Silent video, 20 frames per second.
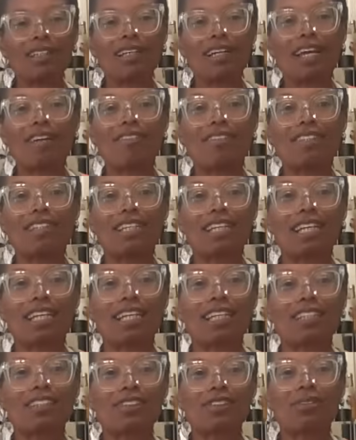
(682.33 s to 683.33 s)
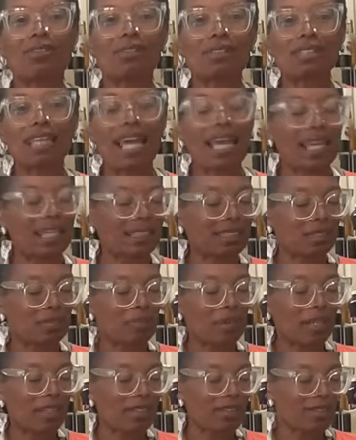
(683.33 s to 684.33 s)
Everything you say is
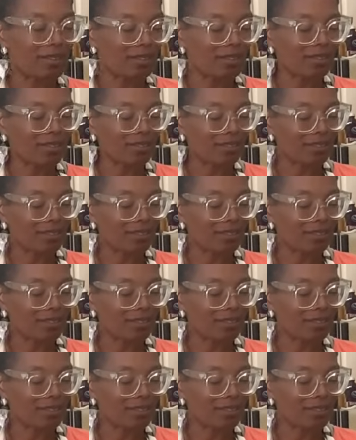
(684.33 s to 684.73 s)
special.